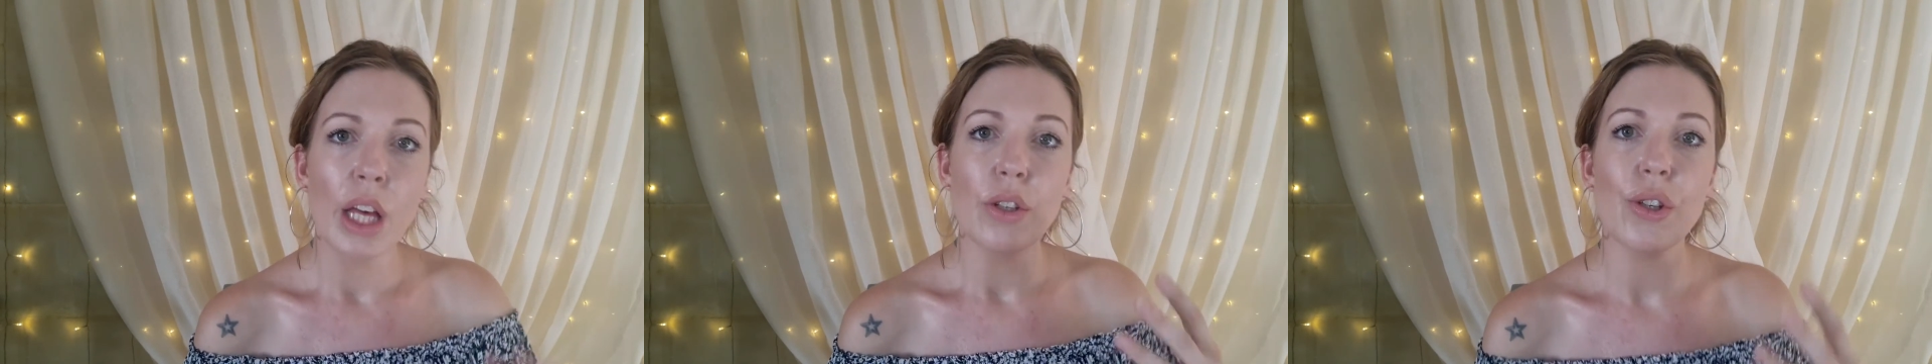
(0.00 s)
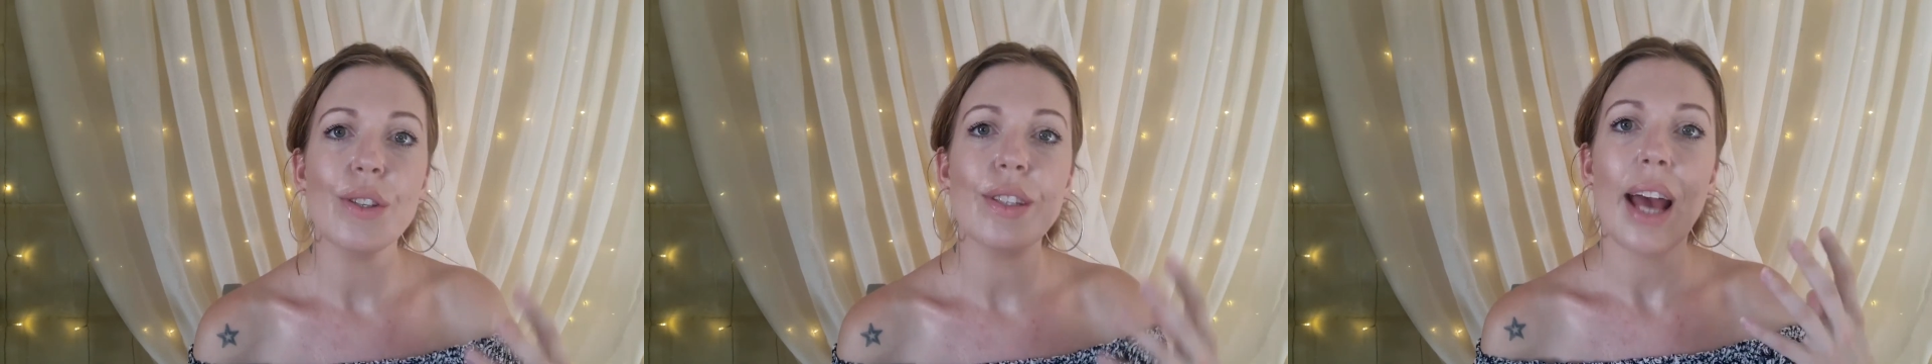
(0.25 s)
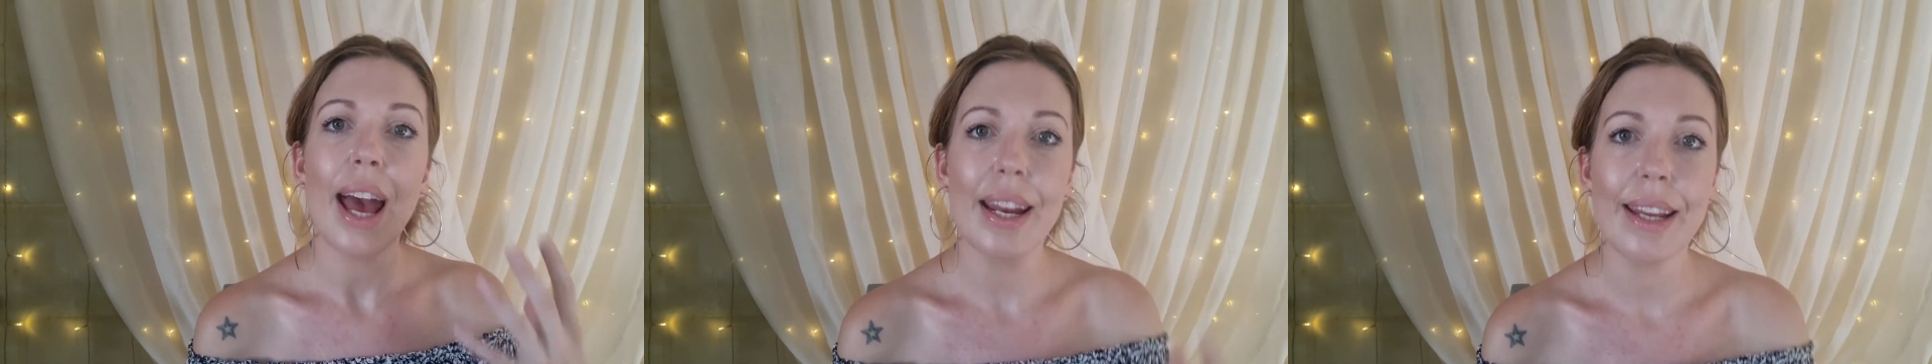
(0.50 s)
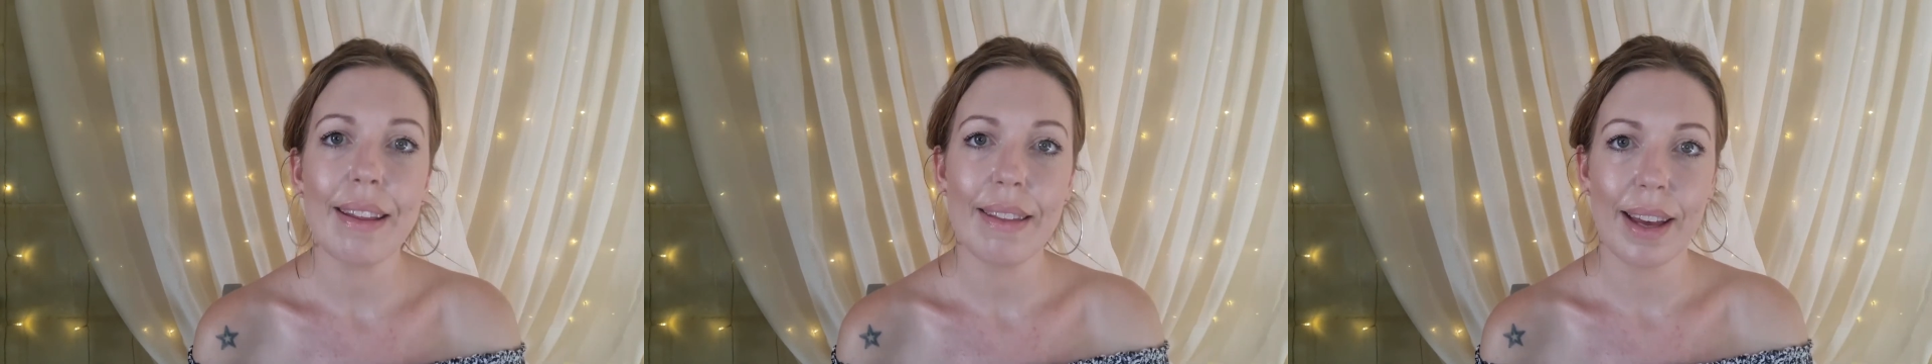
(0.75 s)
just
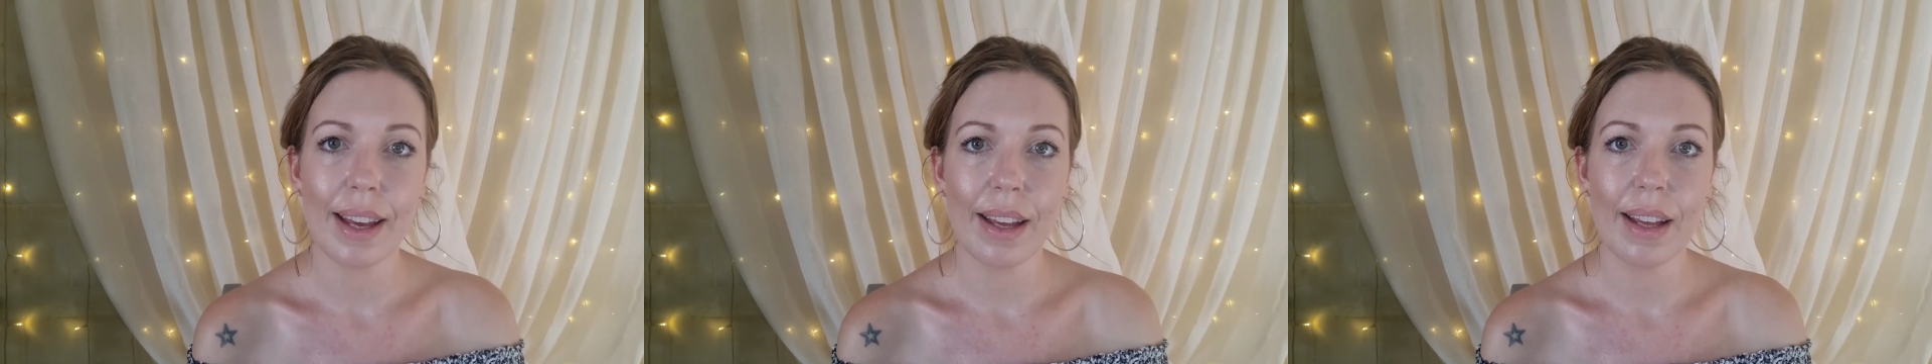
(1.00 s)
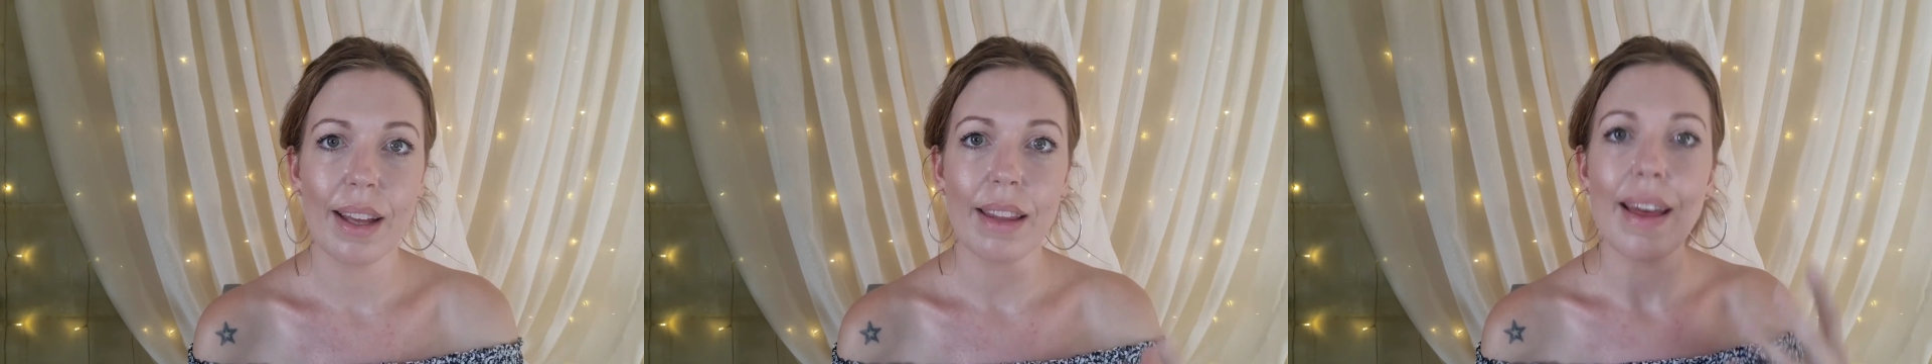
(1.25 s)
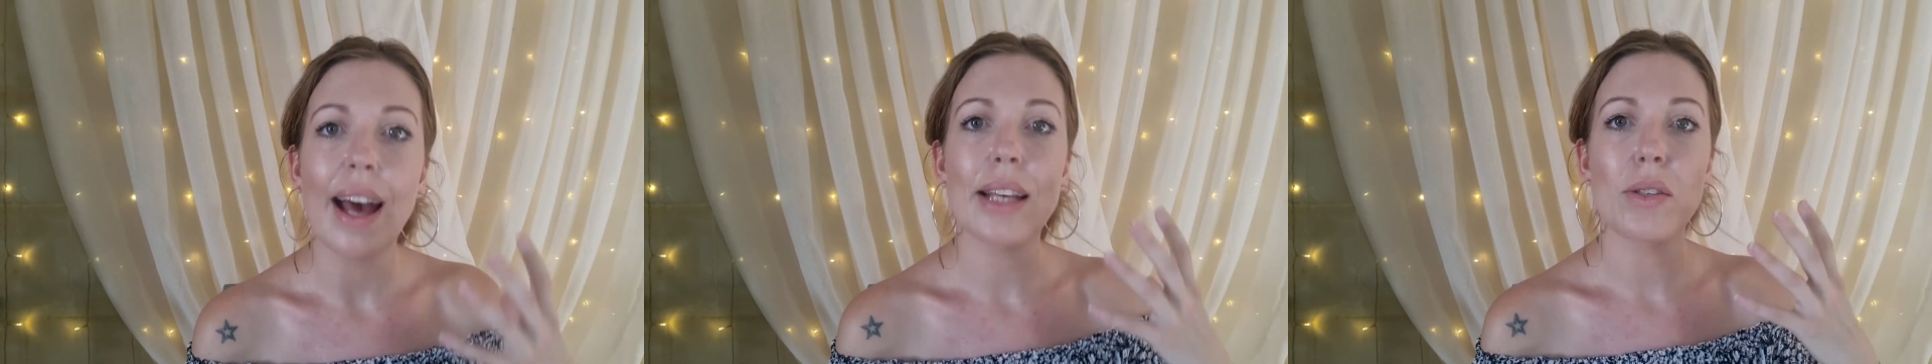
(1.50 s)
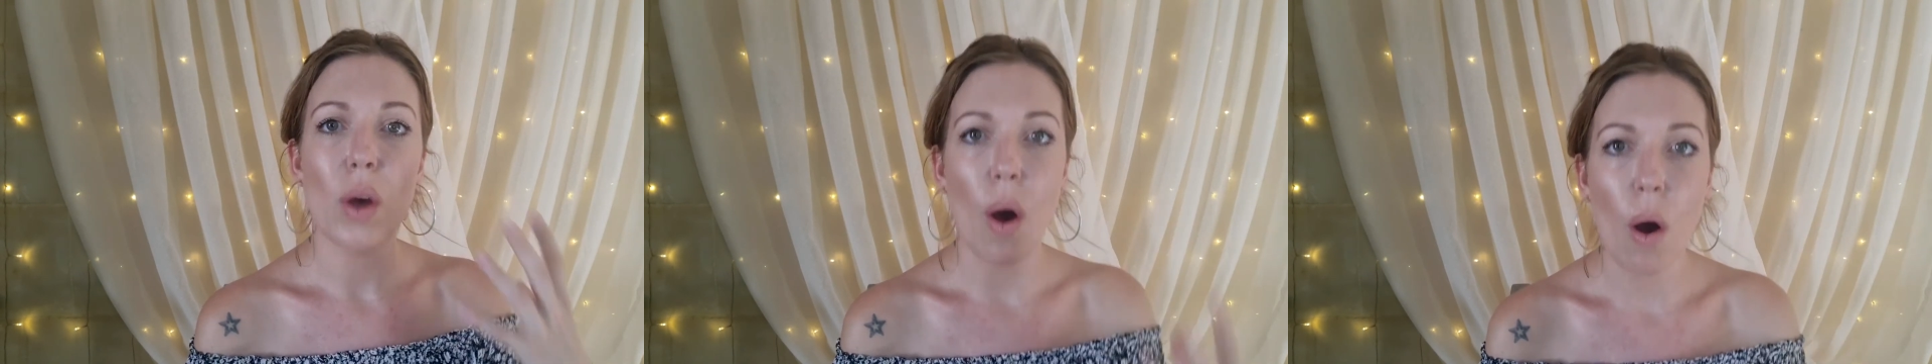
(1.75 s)
anything that is